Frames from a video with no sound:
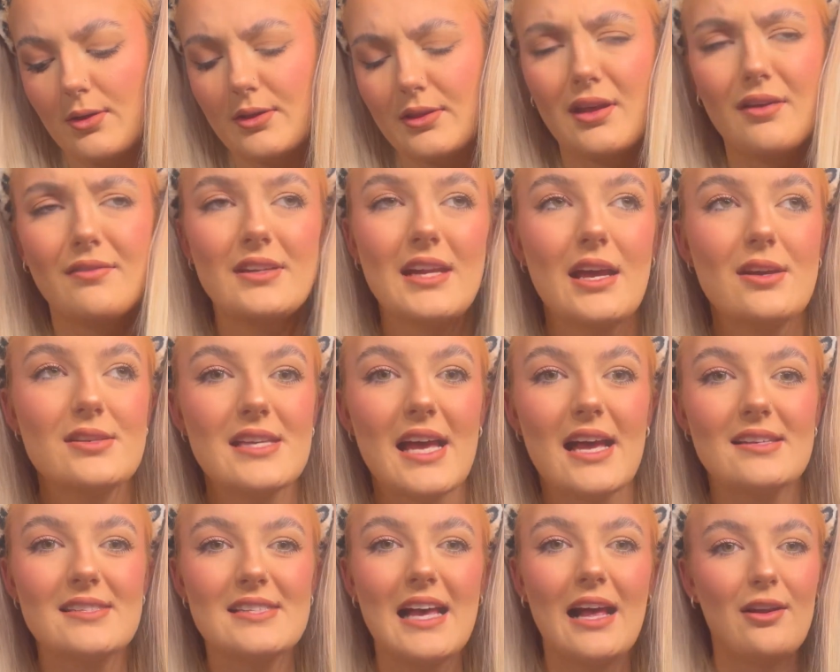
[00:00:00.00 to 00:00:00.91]
And the other day I was
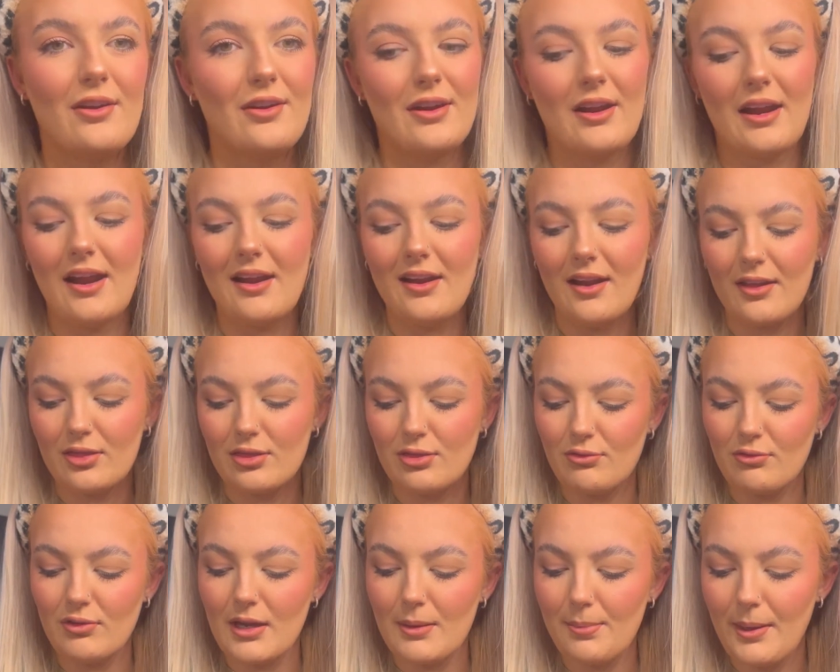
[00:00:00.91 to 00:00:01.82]
at a salon and like
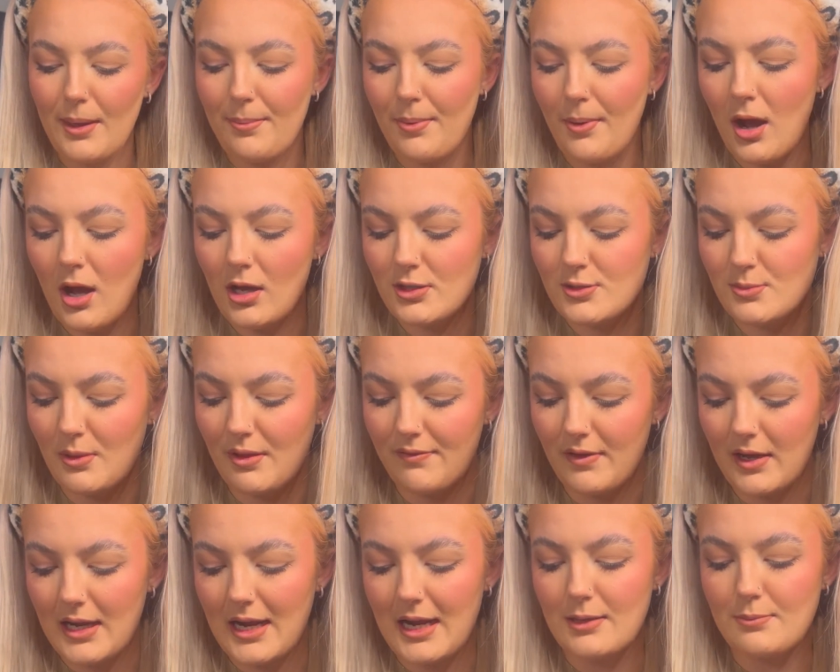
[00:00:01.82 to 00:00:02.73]
three people asked me if
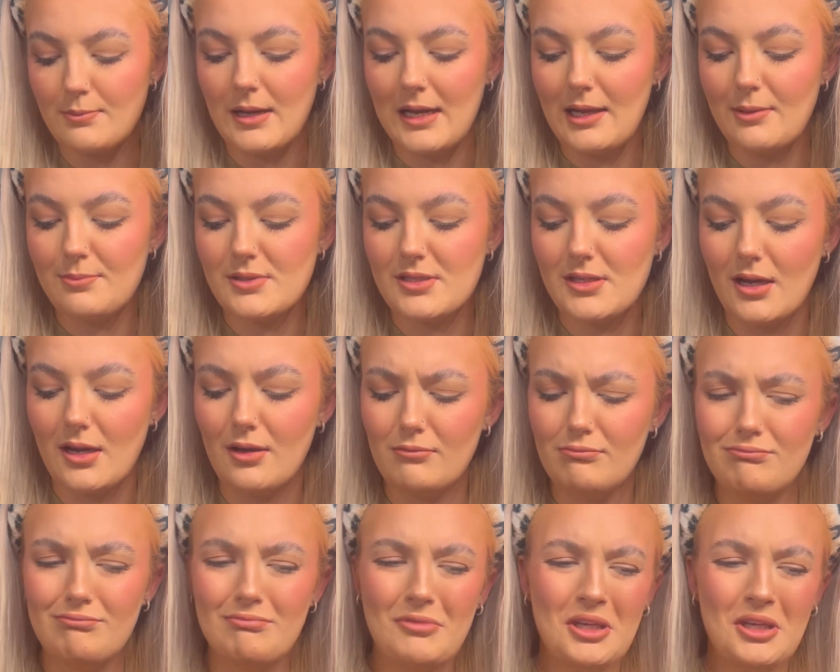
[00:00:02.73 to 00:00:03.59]
I'd had my lips done.